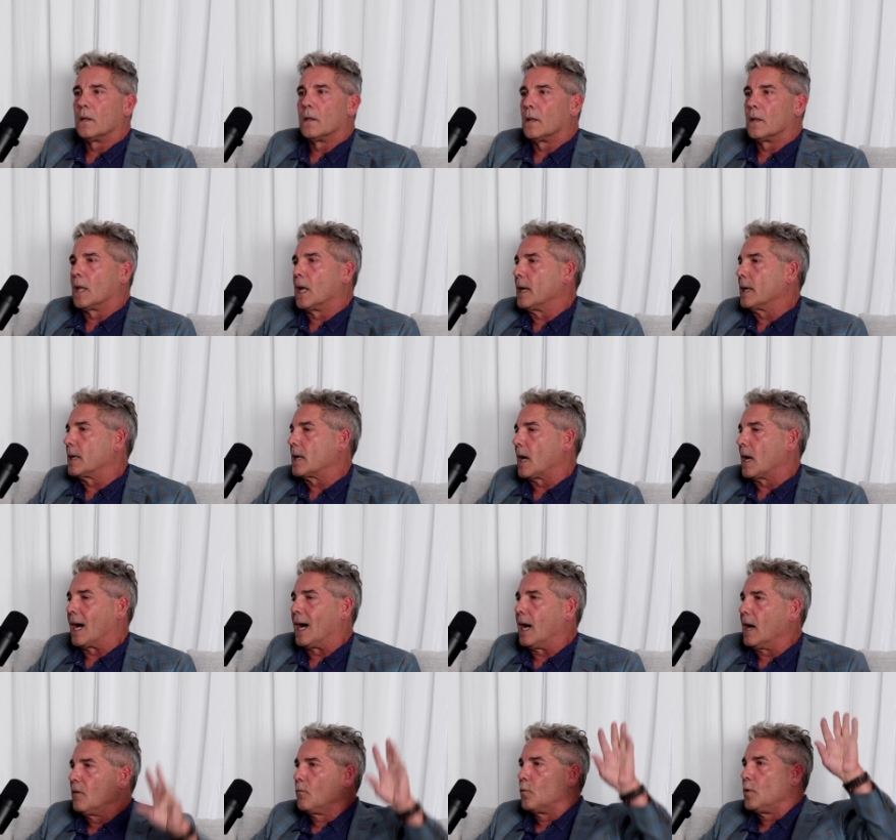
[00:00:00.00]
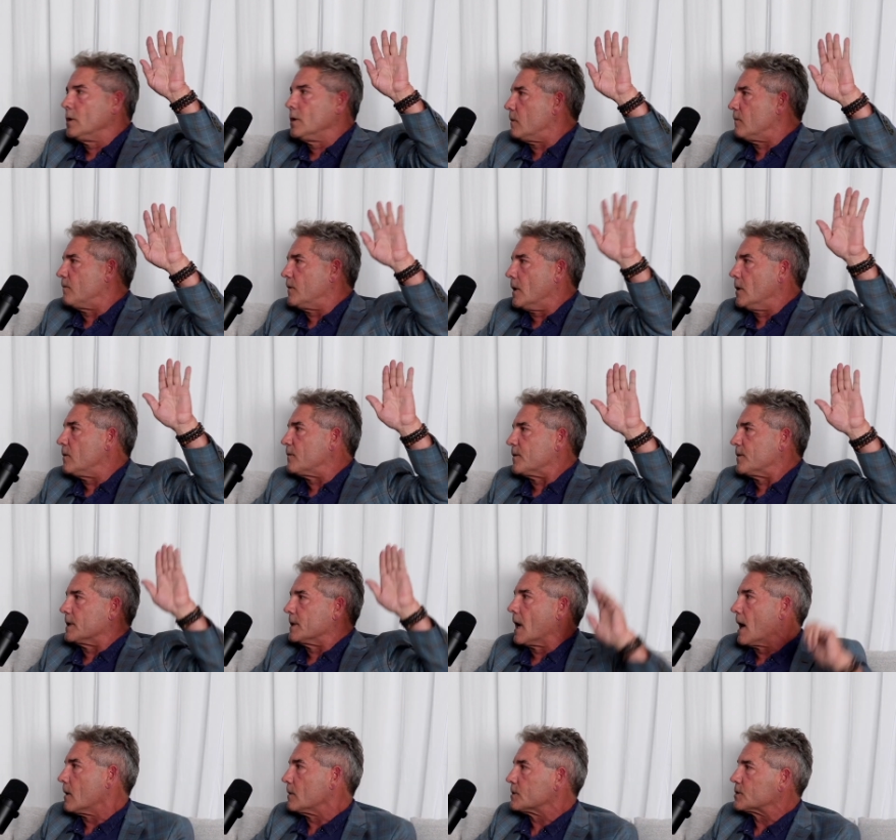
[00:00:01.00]
like, I will vote for
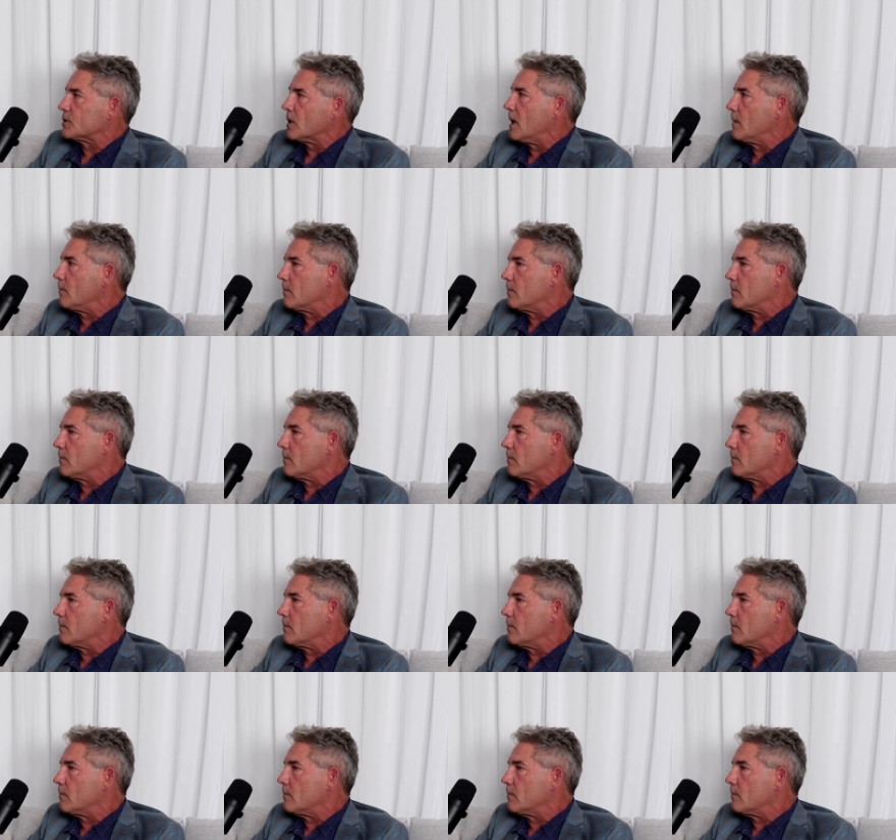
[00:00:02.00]
Donald Trump.